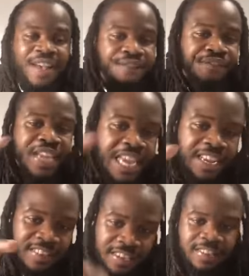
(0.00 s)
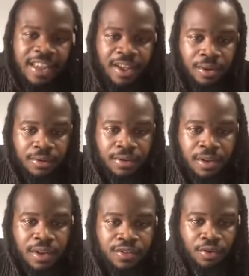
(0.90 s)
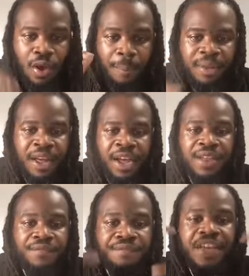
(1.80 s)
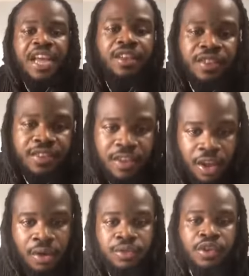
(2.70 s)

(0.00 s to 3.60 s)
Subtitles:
feeds the cells. So your blood feeds your cells,